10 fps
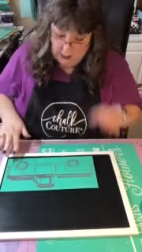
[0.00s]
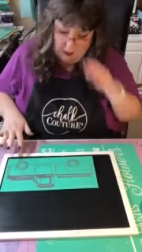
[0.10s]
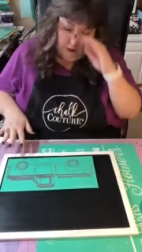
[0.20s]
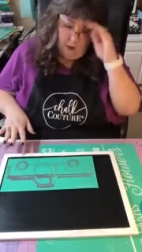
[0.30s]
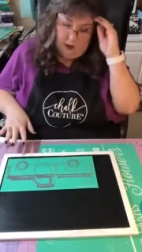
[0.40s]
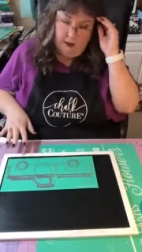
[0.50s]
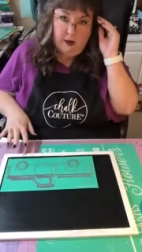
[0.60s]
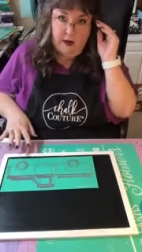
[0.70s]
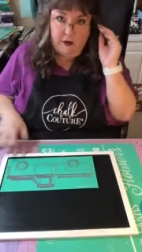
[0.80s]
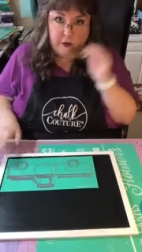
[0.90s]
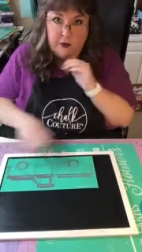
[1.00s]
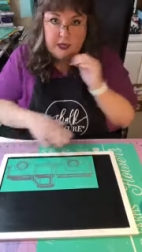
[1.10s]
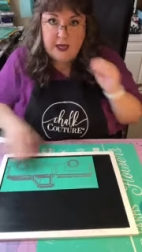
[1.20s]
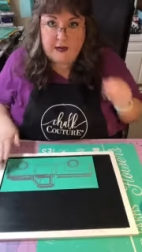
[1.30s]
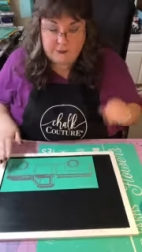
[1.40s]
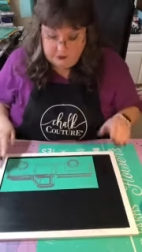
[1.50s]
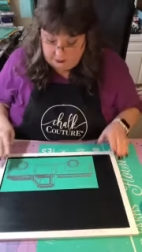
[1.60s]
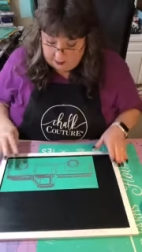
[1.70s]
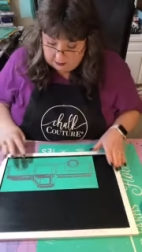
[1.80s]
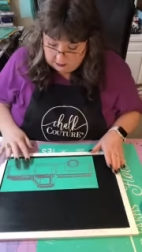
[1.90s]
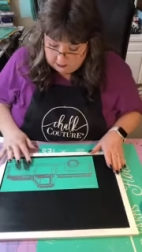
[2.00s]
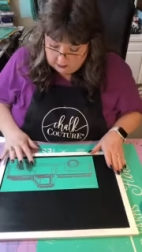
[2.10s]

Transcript: on where I already have the green.